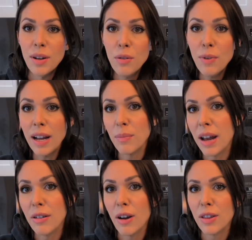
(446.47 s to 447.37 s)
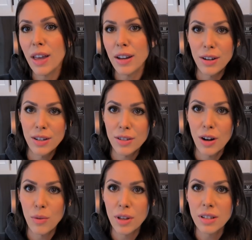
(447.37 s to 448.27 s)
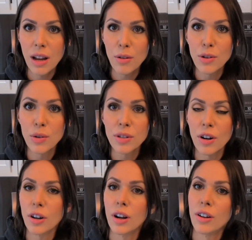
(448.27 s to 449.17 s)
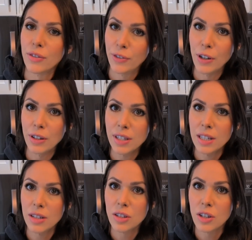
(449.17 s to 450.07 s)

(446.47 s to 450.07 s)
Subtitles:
I'm gonna recommend that you're gonna start with your sourdough starter first,